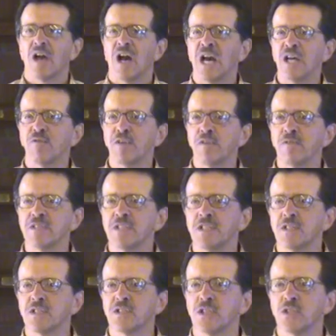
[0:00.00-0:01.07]
I've even
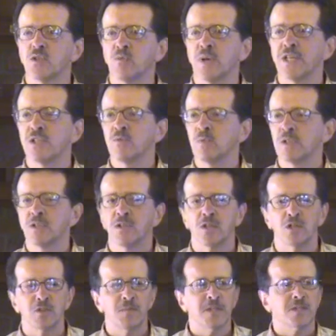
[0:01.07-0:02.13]
seen a situation where the
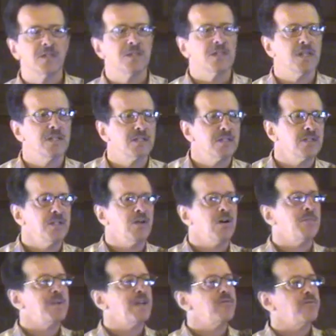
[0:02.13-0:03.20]
Toastmaster says, no,
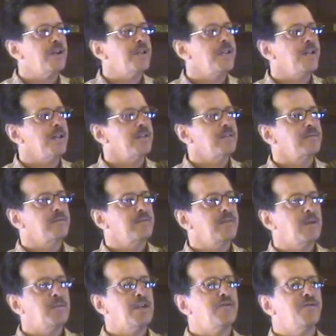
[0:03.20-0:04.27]
I'm not ready yet.
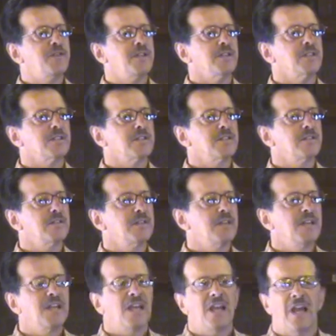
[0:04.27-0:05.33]
I'm not finished.
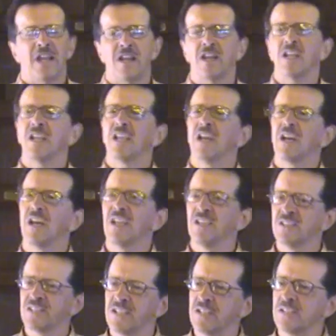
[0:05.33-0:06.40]
And
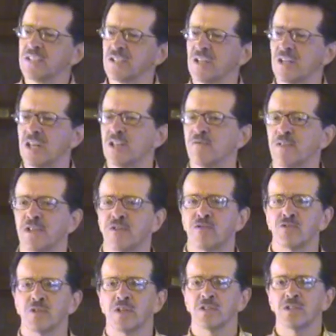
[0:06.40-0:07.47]
is this the kind of
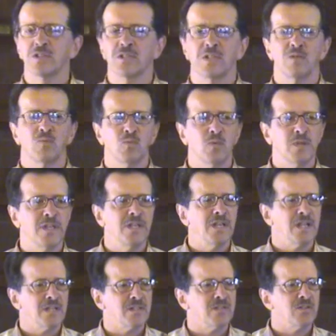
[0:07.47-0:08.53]
introduction that
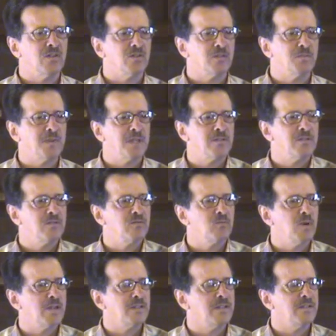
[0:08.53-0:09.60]
we as Toastmasters
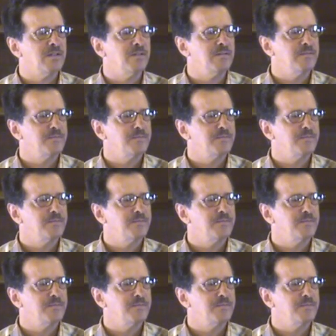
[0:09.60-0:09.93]
want to do?